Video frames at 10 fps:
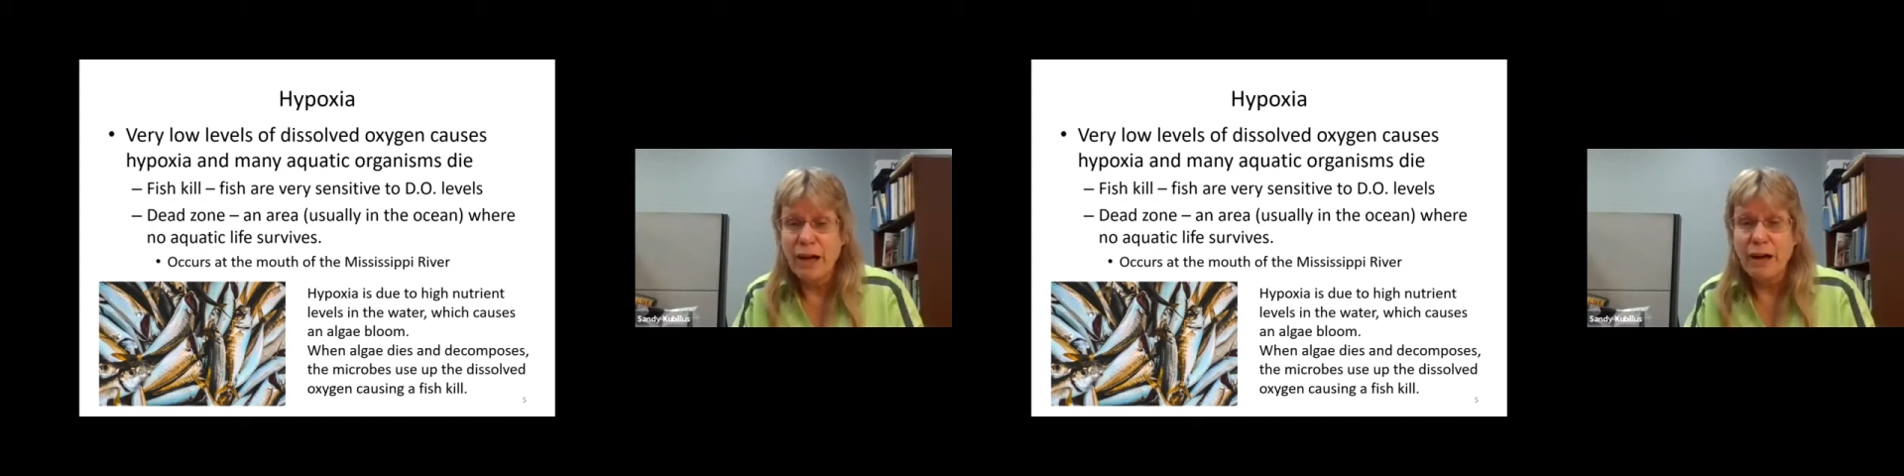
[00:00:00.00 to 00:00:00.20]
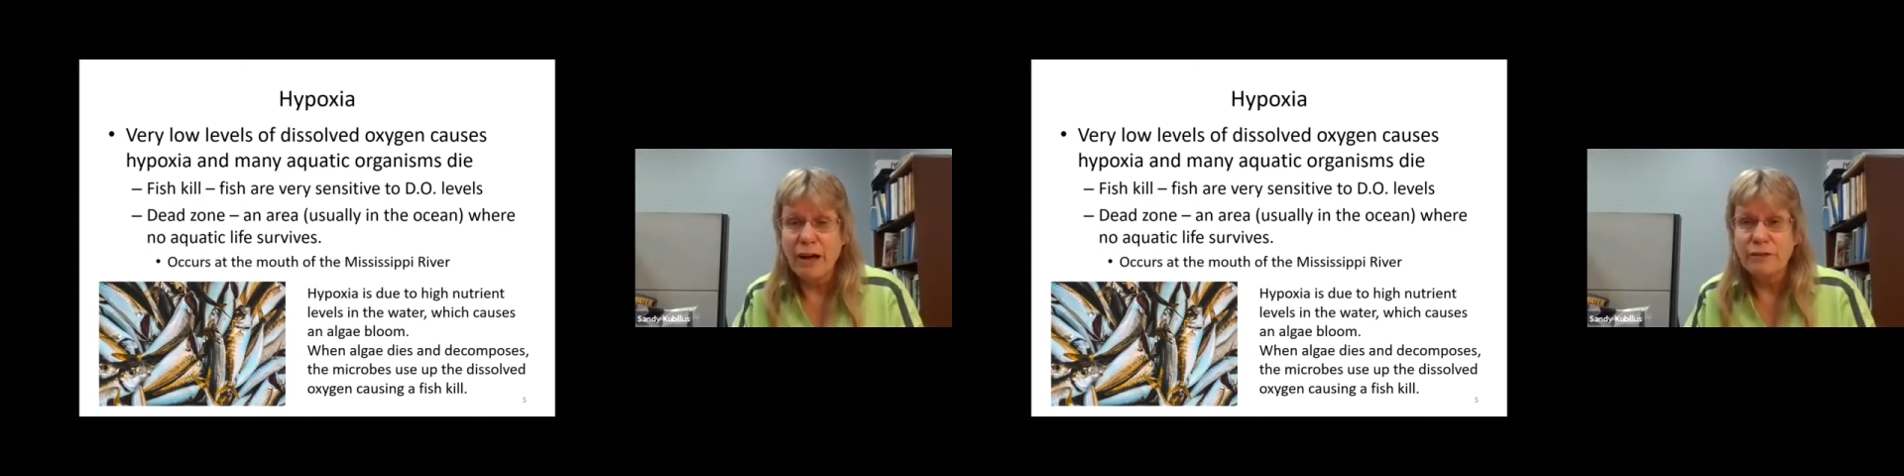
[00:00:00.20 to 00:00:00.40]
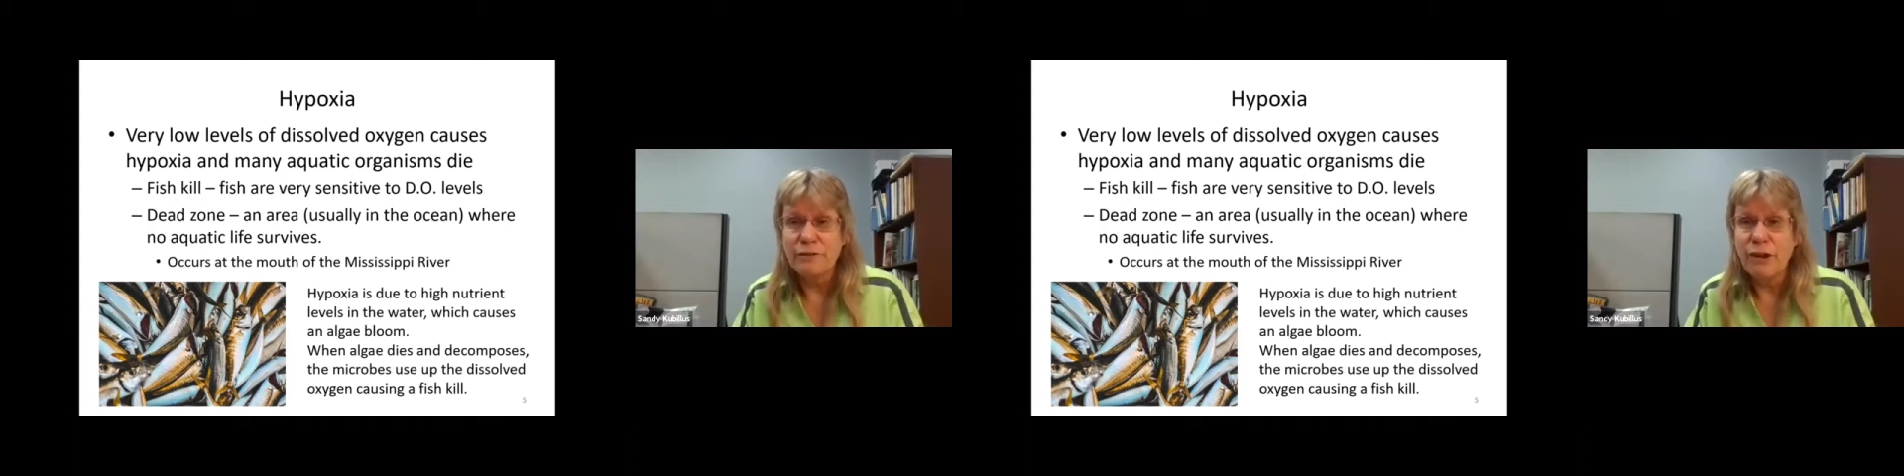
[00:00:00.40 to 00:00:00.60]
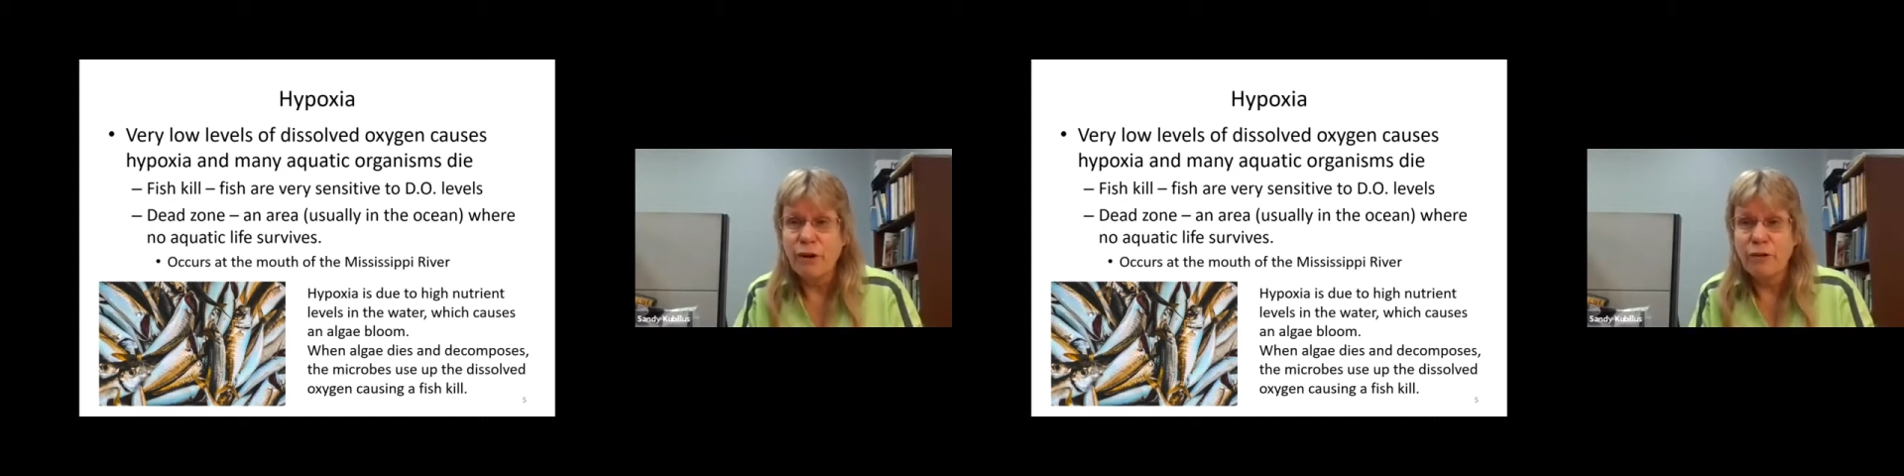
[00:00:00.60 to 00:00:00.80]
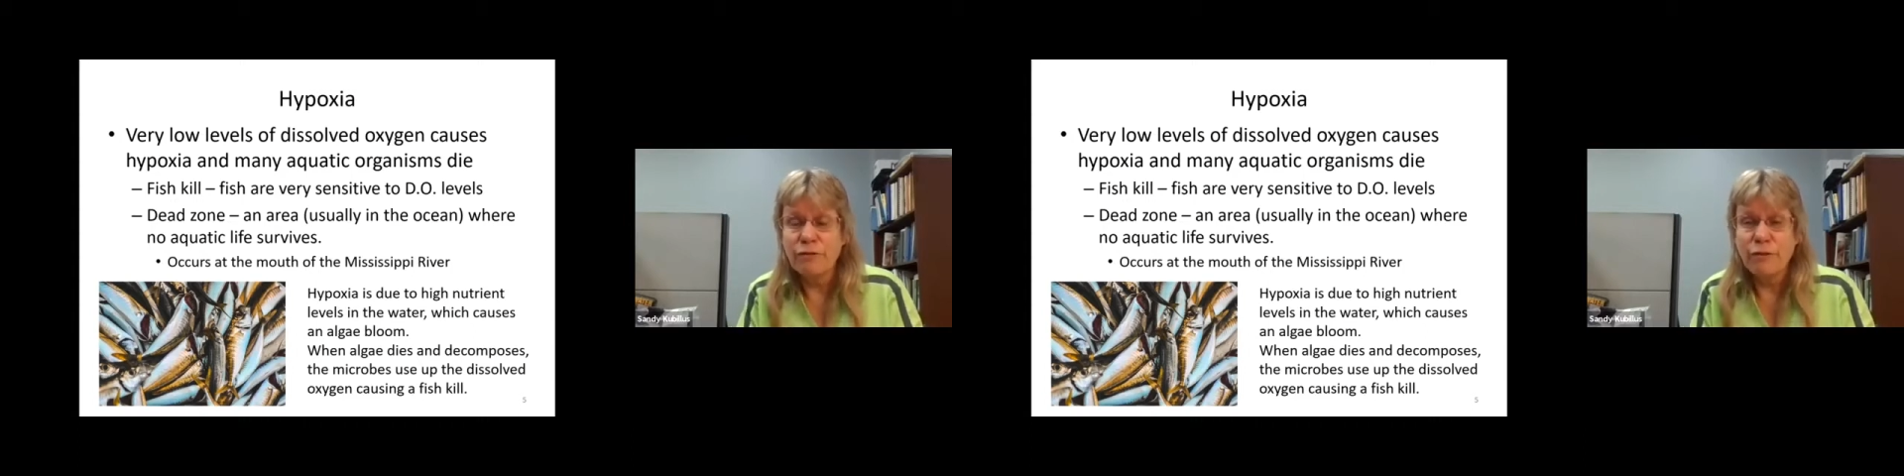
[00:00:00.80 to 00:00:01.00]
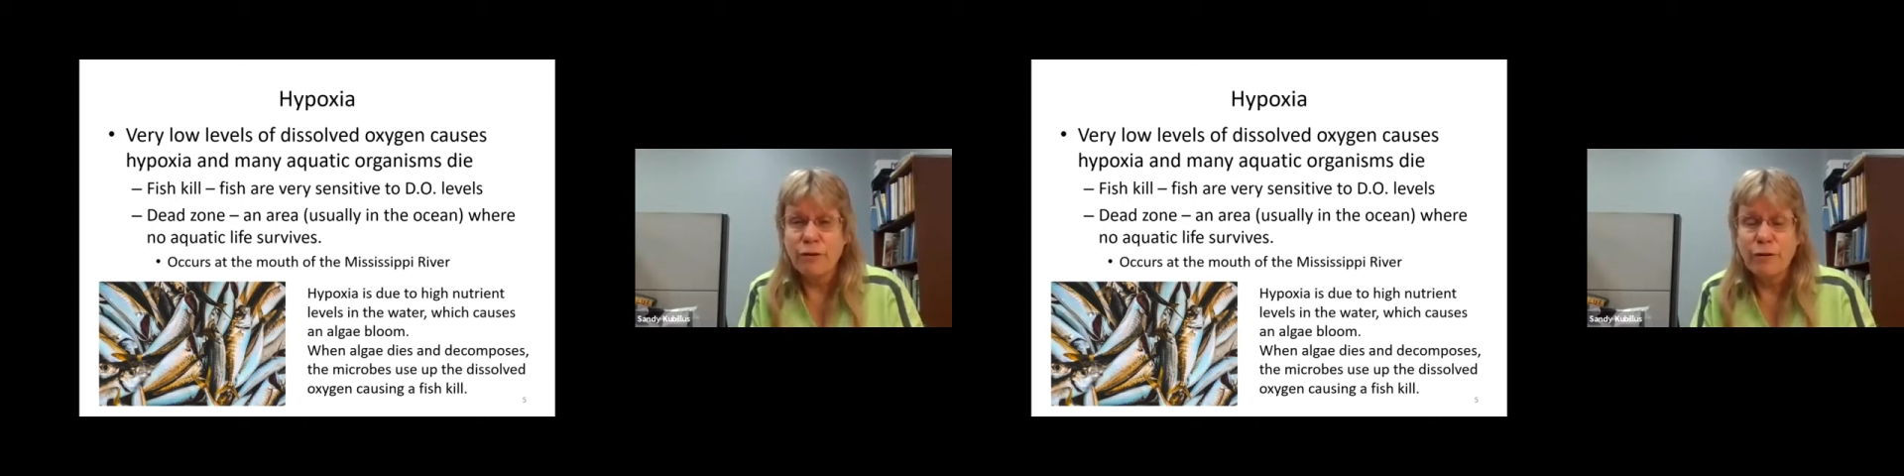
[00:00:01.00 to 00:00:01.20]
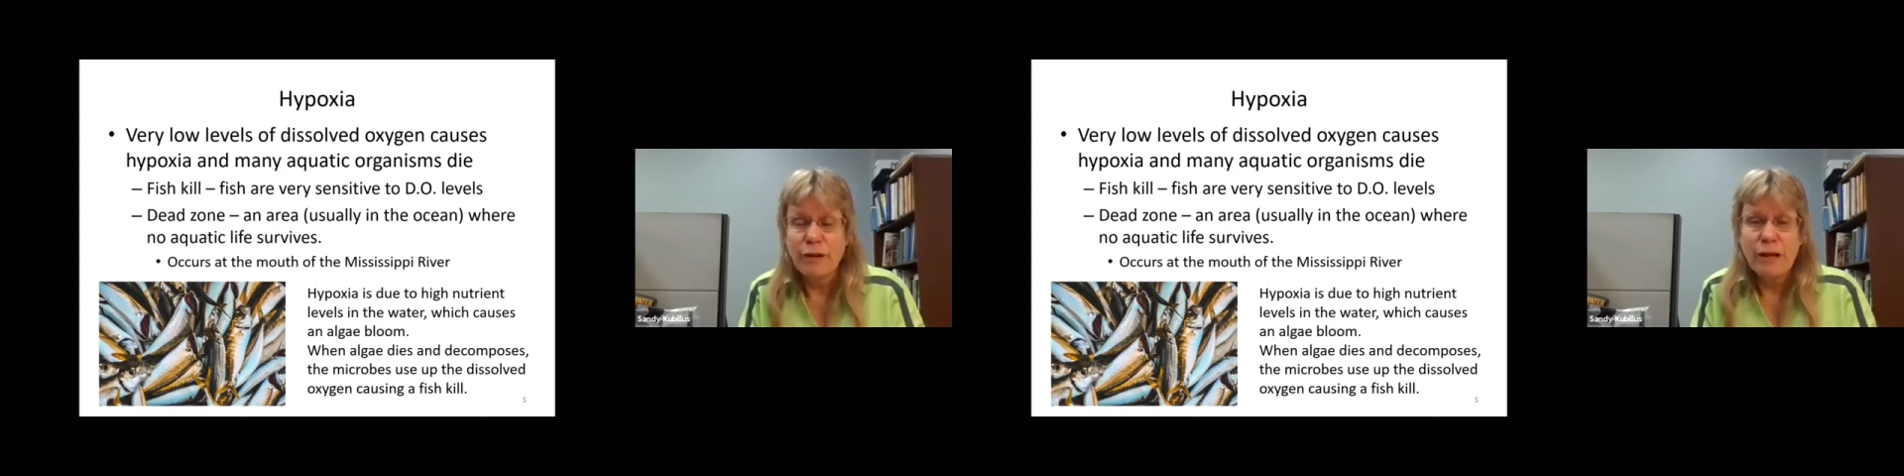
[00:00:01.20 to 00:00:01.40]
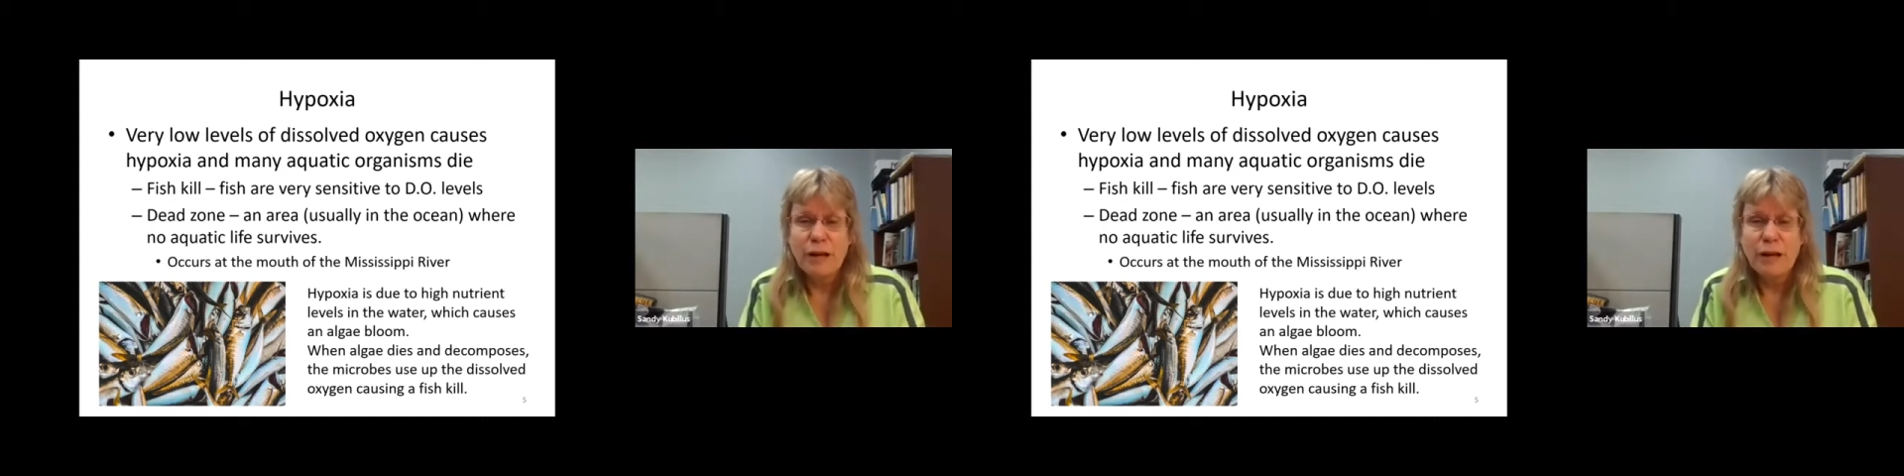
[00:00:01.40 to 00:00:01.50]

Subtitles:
load for